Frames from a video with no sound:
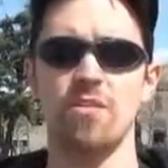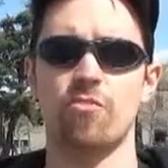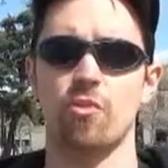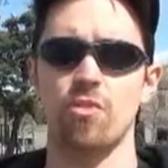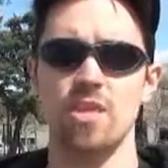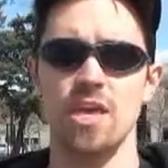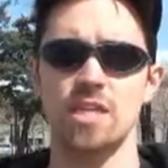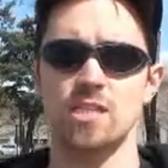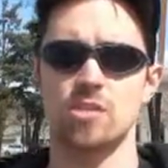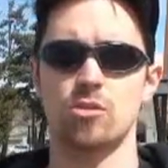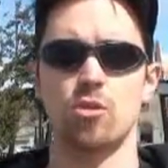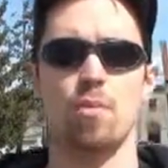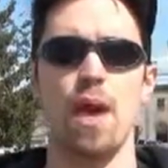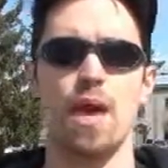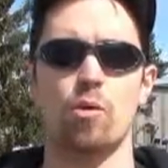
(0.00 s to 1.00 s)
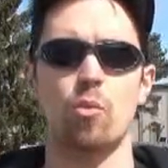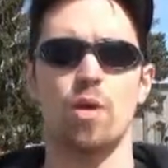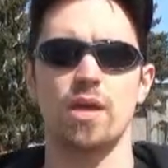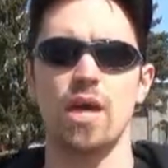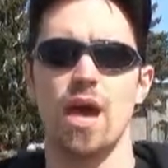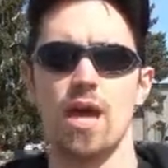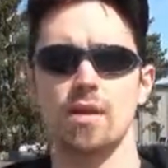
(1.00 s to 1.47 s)
for this, no matter
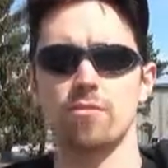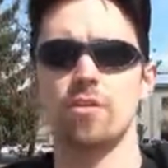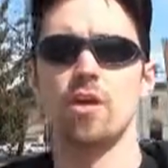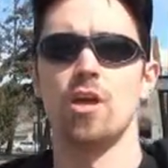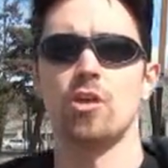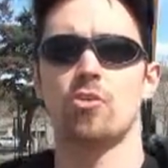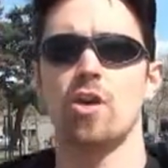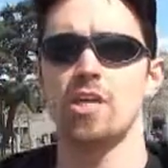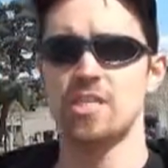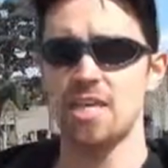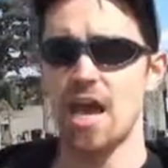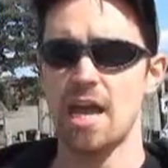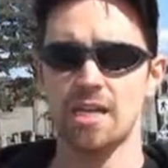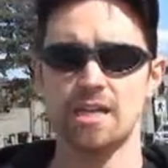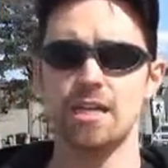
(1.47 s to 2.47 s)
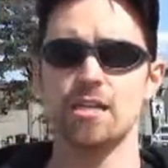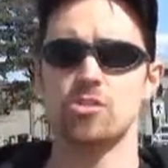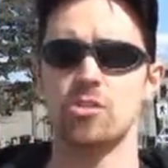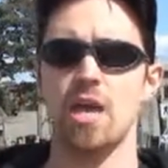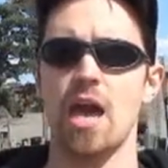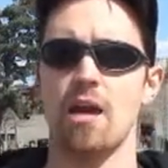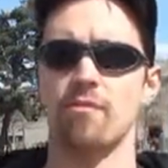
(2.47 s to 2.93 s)
what kind of crazy
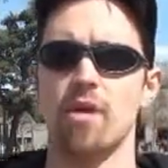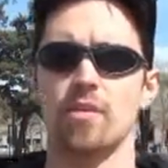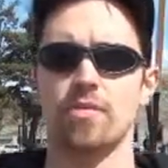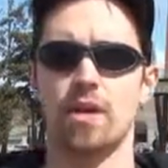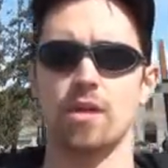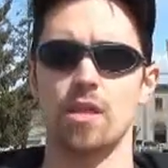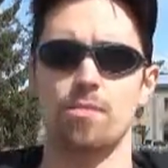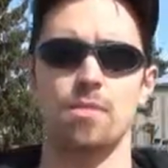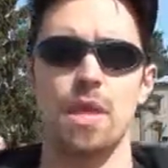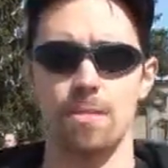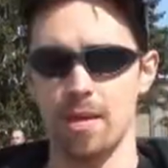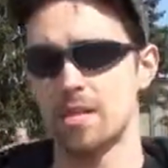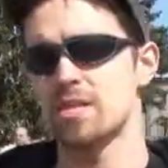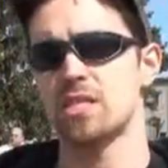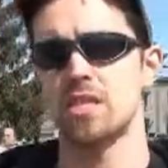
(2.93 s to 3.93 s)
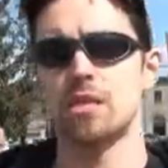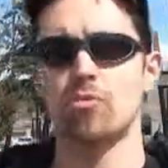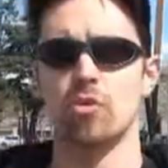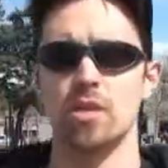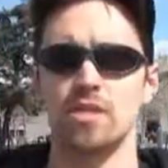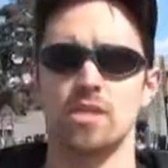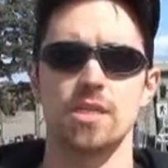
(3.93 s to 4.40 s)
ideas you have out there that may seem
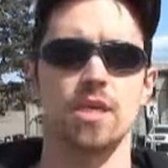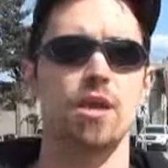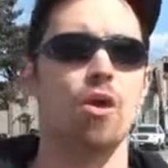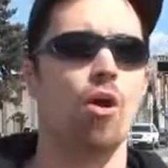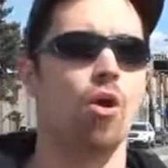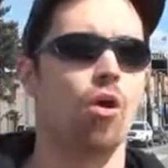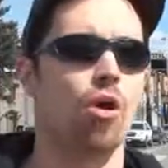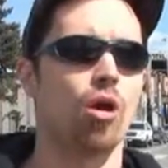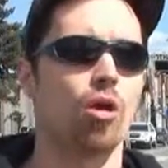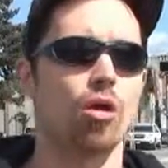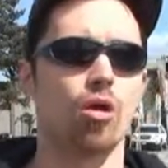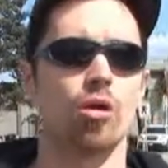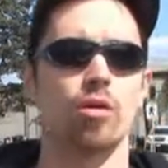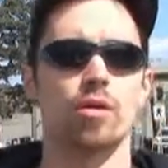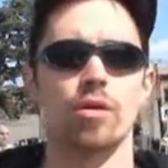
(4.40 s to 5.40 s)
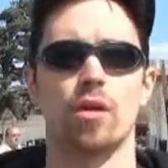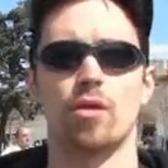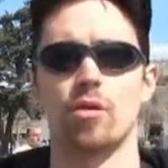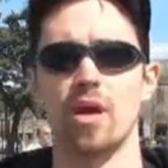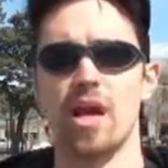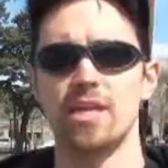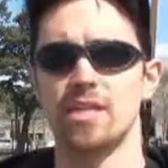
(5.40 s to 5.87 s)
crazy,
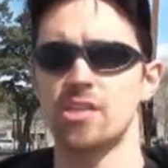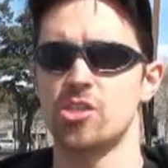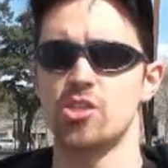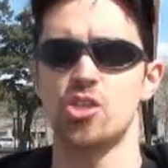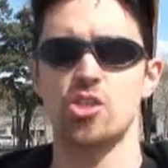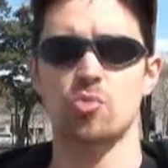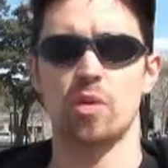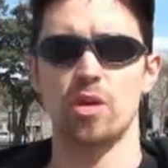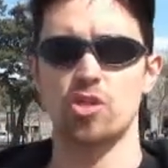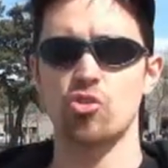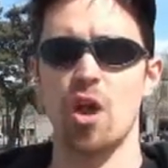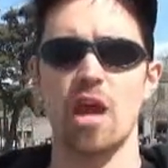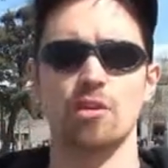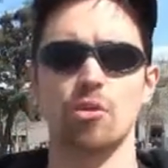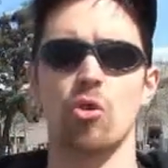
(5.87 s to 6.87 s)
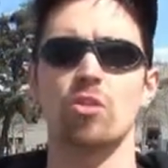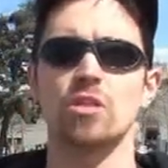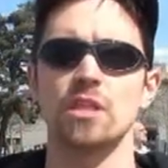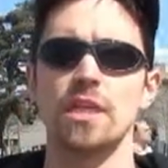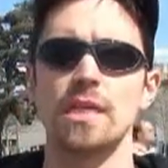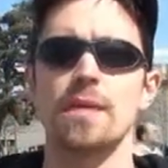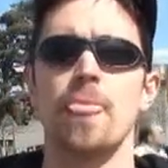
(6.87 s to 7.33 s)
or ideas you just want to try
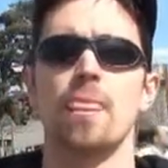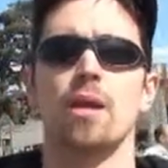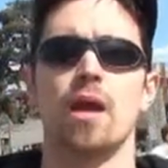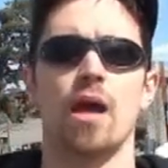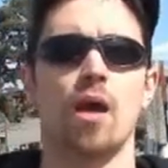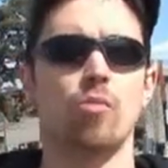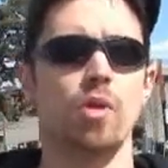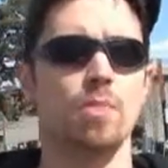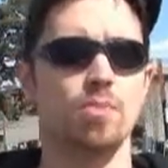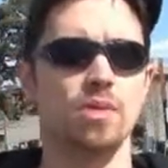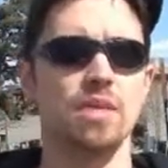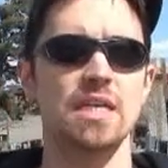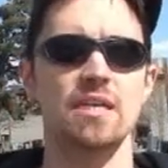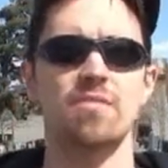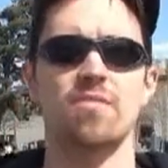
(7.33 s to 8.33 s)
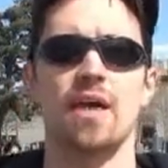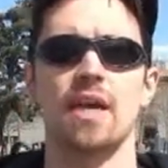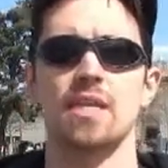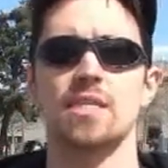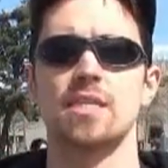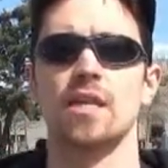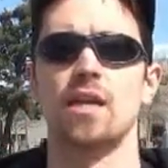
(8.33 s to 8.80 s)
locally, we believe
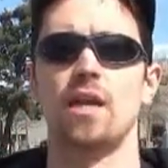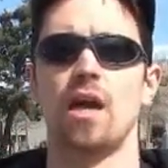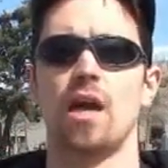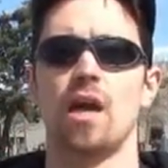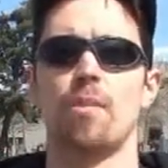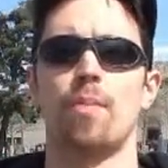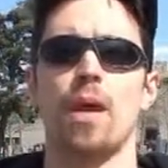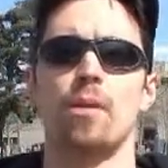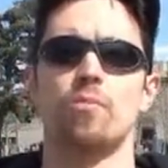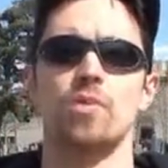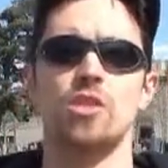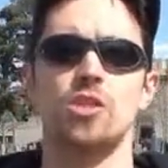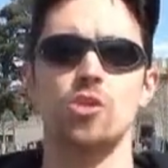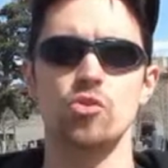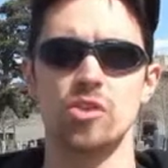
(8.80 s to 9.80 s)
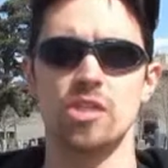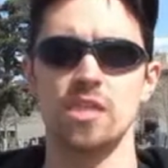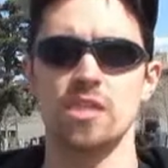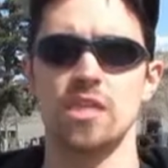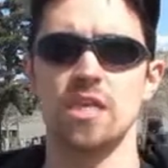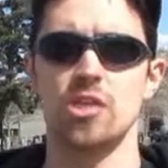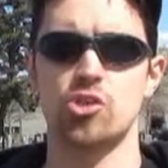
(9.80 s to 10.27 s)
that by
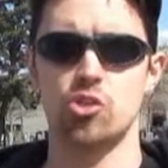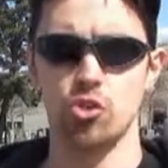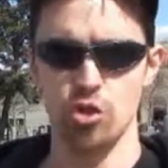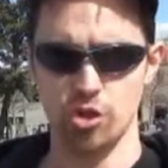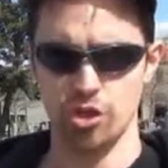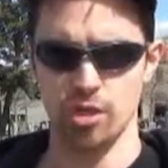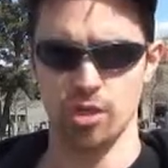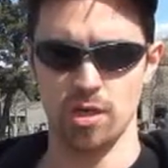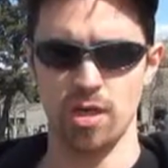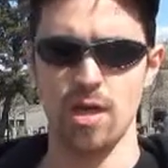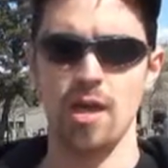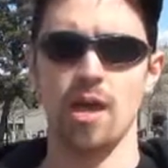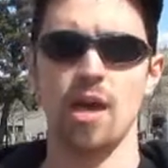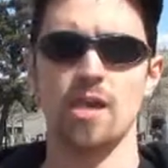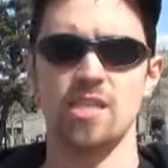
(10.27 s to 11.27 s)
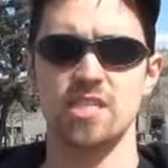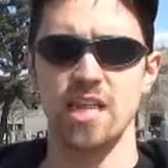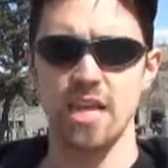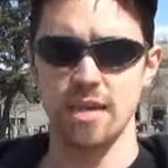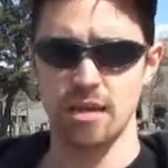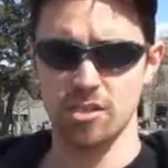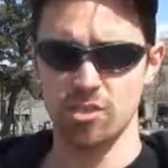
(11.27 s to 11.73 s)
reducing the intrusion,
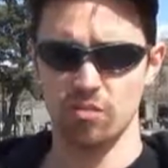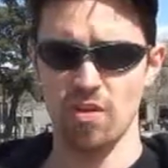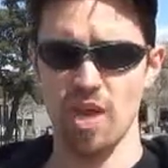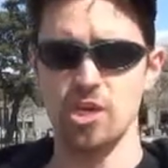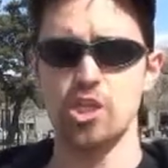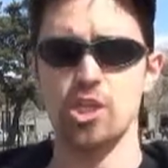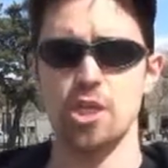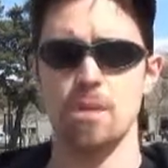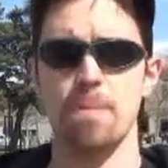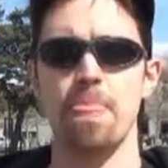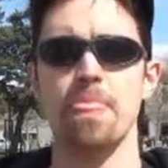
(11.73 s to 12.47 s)
state intervention